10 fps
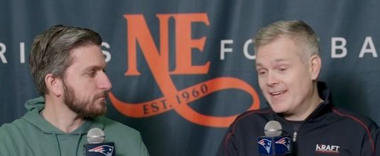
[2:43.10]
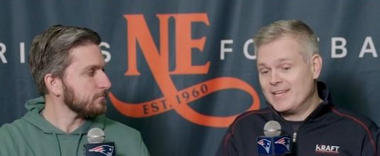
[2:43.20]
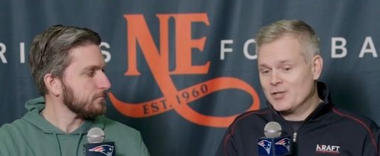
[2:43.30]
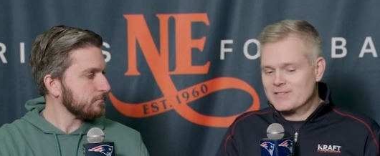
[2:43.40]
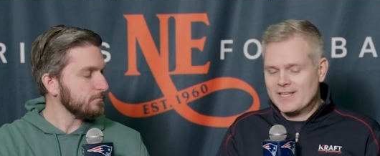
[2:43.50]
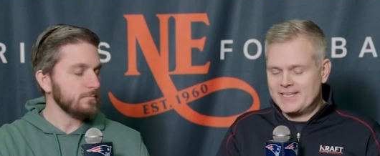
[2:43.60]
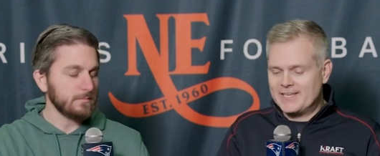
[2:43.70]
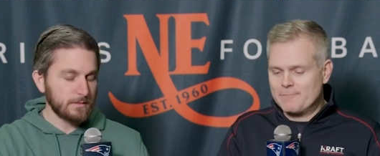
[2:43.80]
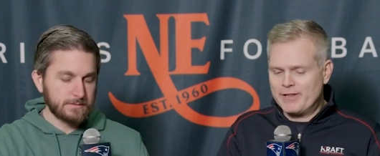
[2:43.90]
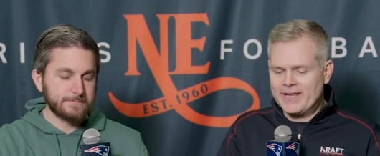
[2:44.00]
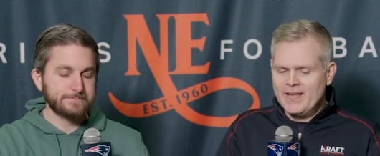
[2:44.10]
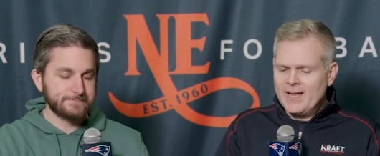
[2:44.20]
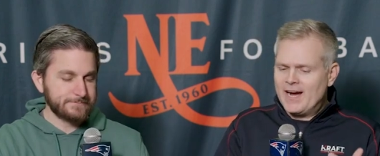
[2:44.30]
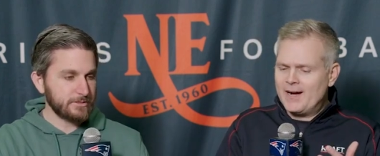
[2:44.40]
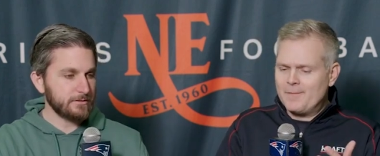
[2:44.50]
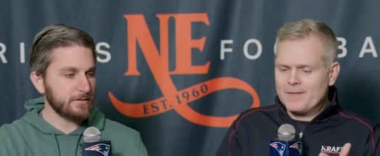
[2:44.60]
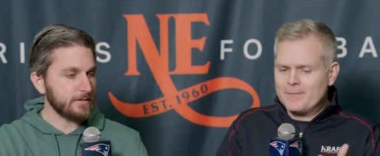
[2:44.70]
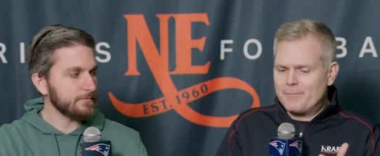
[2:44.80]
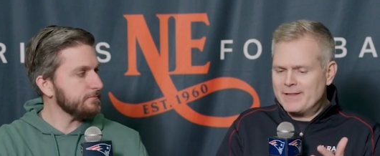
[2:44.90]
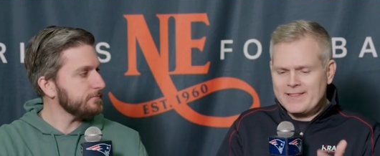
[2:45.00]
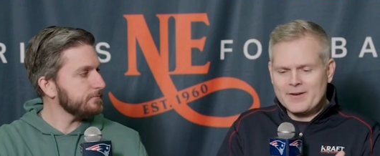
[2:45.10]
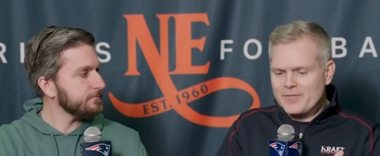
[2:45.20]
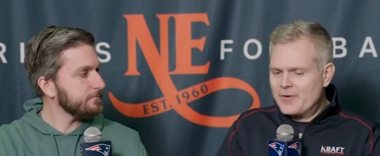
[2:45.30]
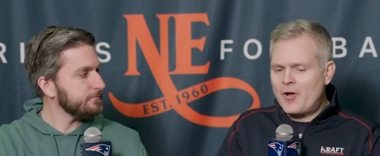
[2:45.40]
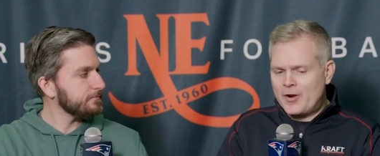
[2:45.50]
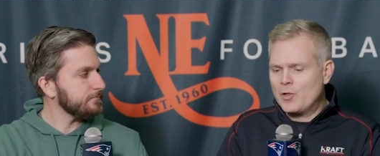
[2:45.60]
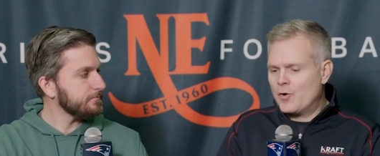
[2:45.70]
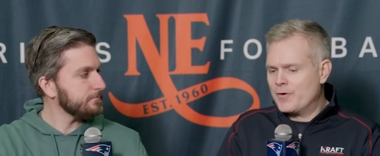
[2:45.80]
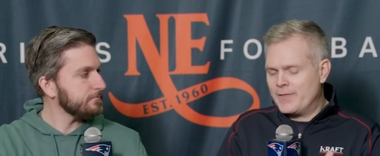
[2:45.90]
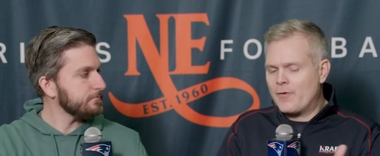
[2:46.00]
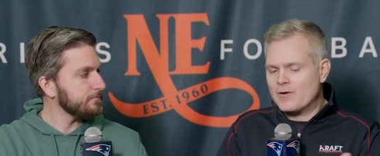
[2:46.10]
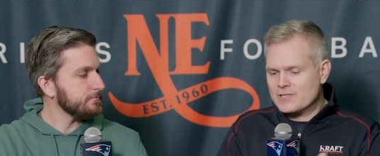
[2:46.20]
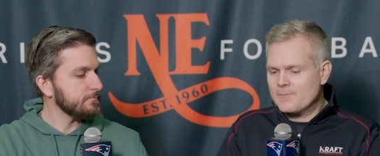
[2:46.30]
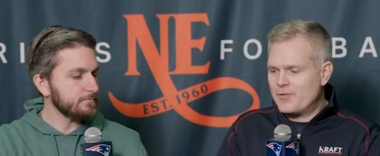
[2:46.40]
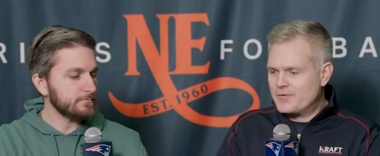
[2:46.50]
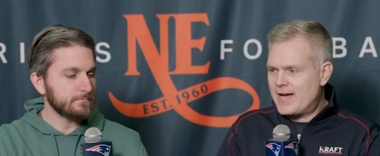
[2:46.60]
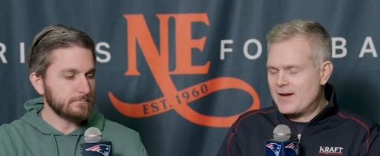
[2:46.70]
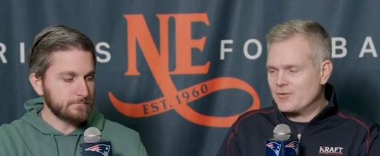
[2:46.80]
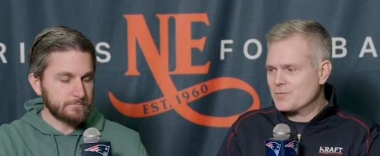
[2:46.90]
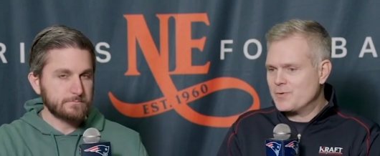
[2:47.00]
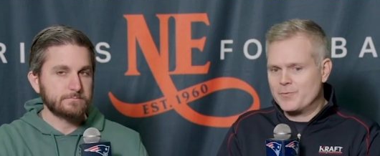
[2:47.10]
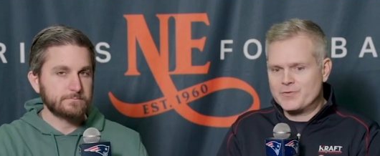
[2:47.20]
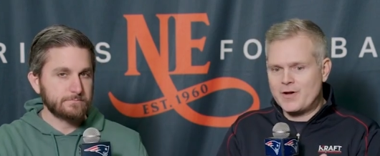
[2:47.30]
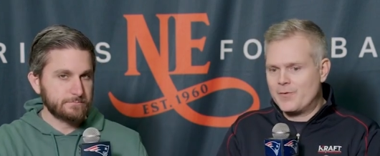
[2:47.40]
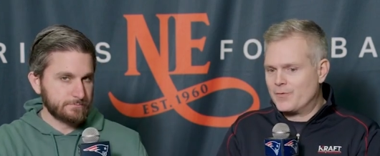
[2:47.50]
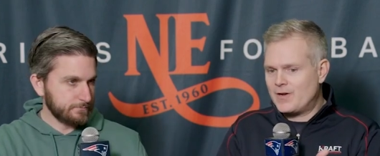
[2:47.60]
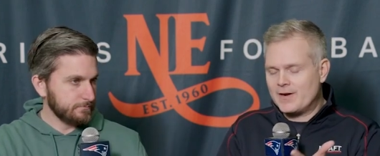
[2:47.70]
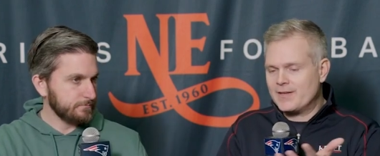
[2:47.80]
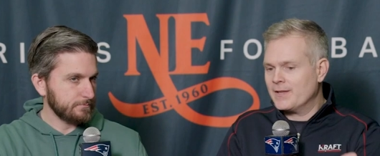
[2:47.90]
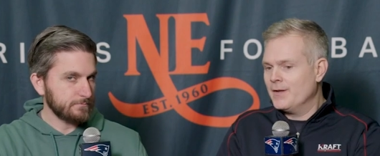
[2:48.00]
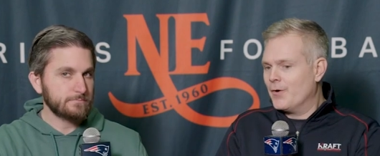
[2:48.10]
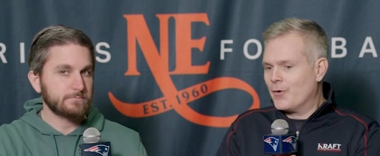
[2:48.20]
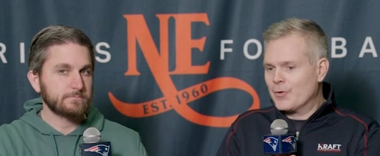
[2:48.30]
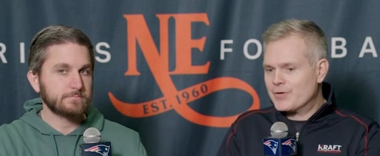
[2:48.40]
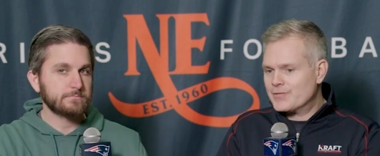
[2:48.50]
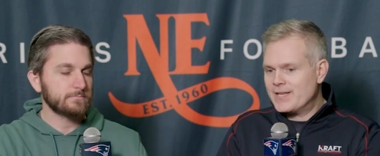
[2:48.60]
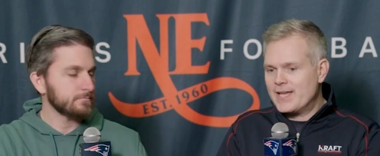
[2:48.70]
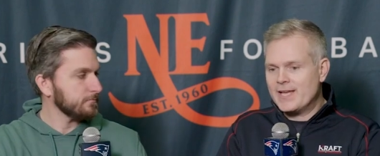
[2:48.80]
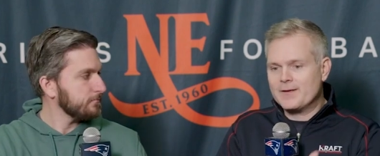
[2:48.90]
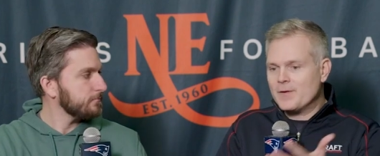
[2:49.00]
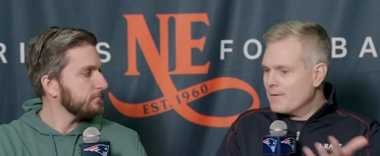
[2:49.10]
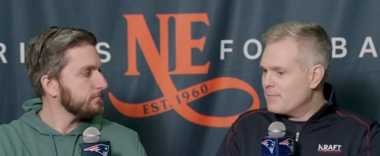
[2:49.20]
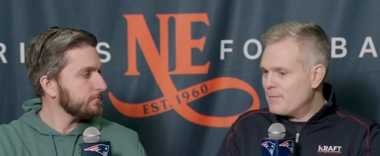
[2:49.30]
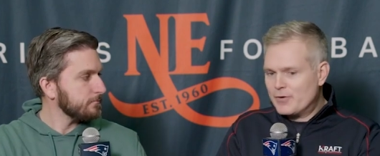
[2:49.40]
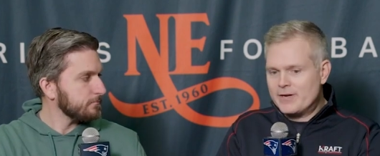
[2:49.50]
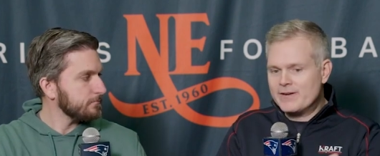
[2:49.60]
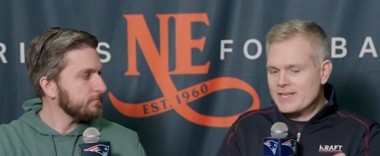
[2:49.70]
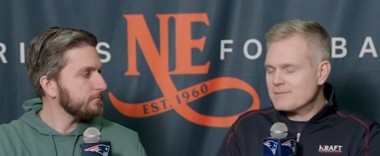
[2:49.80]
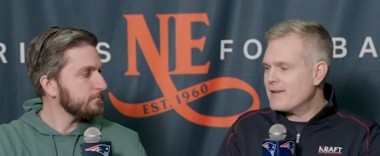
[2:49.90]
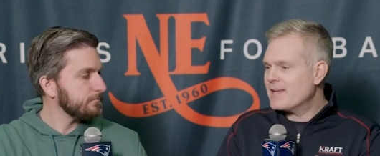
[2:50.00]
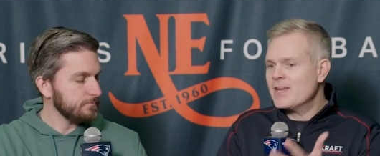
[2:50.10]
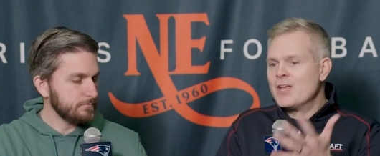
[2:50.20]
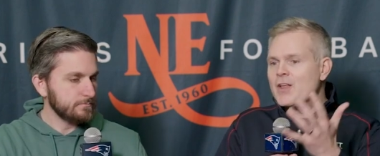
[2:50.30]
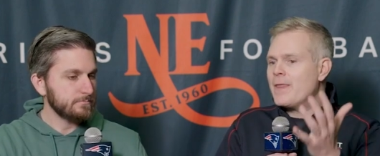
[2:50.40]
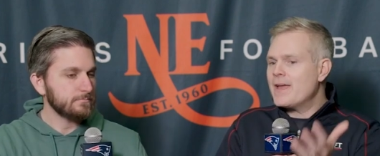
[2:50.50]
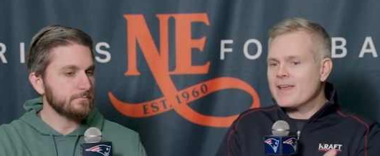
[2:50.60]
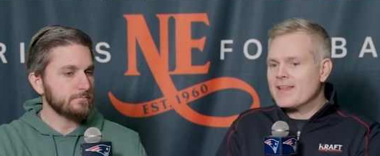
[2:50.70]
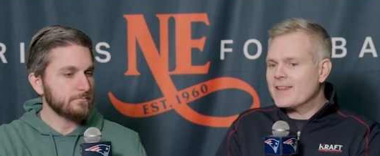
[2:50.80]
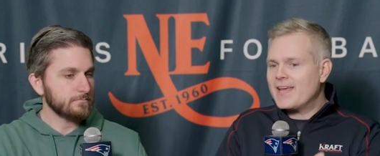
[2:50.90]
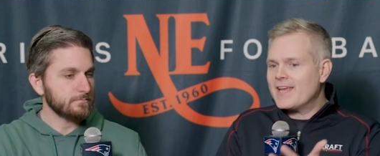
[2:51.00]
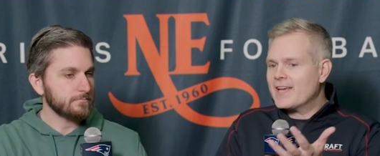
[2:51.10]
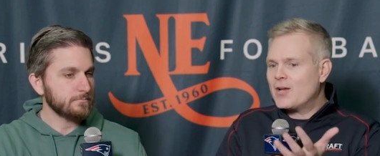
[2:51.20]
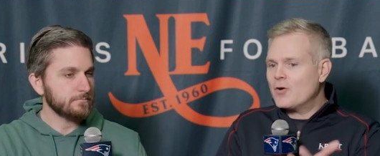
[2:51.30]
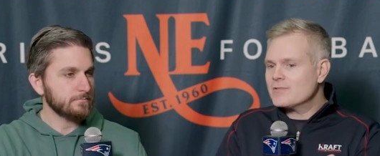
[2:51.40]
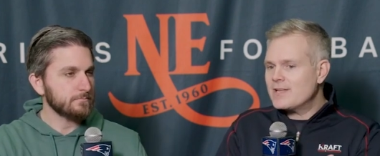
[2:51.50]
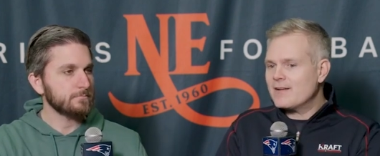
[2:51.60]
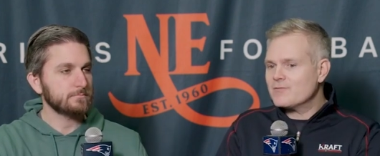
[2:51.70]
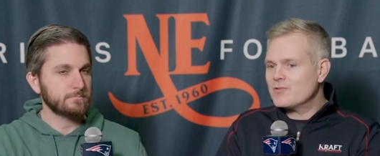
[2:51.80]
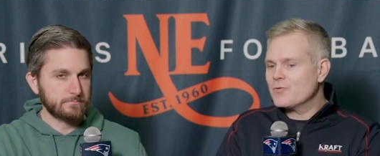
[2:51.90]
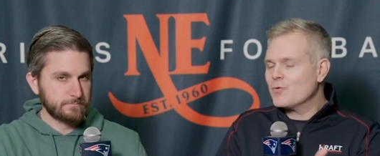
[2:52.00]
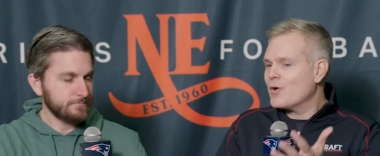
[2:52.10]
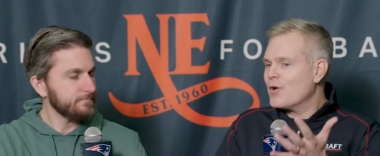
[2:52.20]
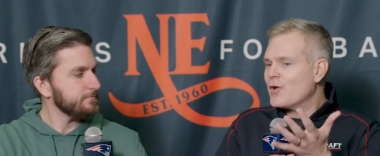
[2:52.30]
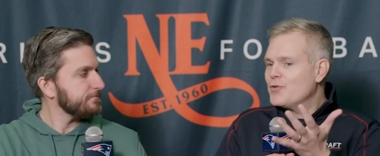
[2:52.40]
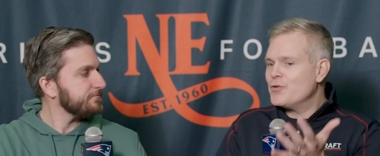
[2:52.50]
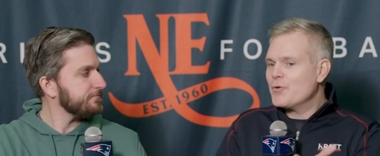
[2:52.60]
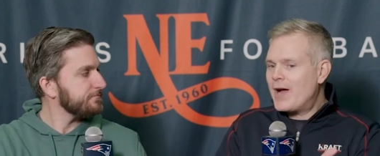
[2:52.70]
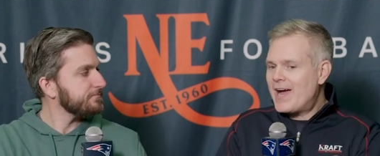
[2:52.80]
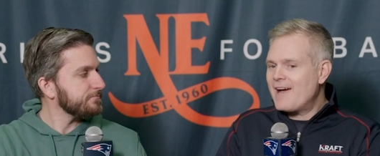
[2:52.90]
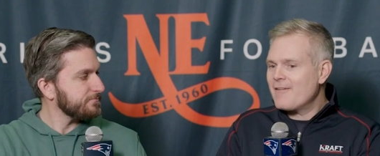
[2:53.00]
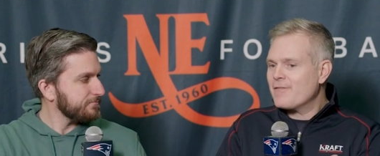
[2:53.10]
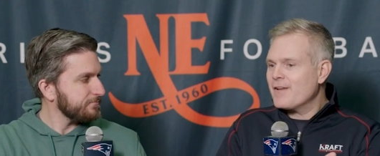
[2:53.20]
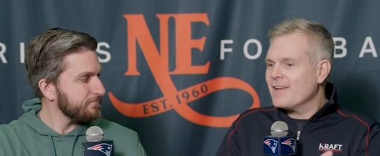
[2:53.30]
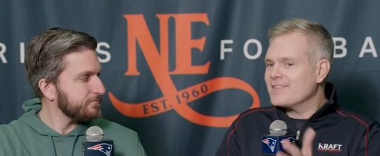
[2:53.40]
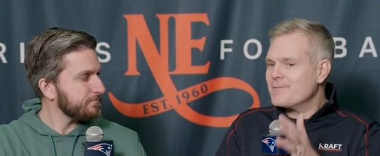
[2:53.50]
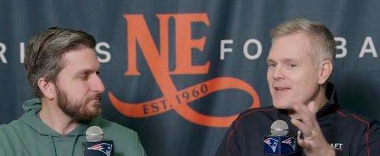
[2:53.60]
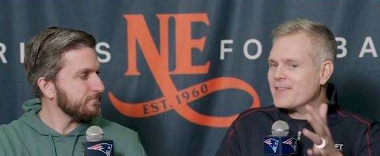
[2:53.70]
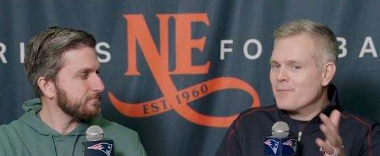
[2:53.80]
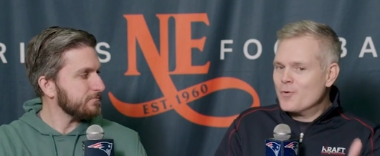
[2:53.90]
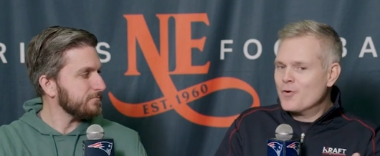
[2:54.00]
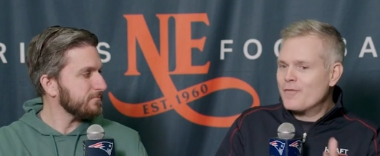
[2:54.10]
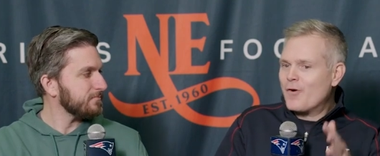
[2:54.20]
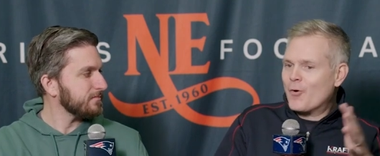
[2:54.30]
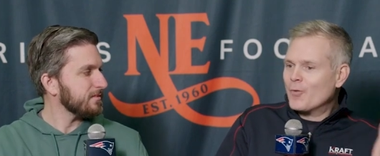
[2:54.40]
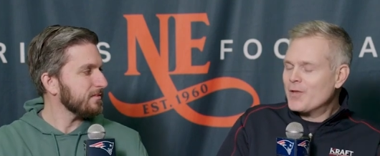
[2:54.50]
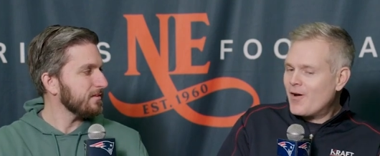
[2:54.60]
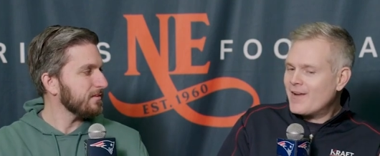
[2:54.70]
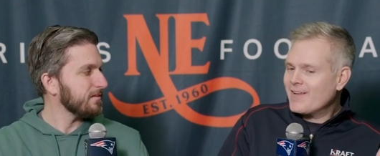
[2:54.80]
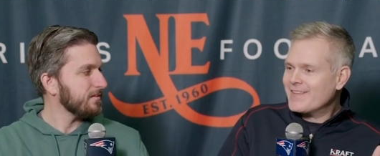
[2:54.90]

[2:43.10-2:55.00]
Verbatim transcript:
Speaker 1: he looks like he can play. Uh, Certainly. But they're they're not alone, and there are some other tackles. We were ta- talking earlier today. People here, ESPN, they, they it goes down to do you have to make the move early on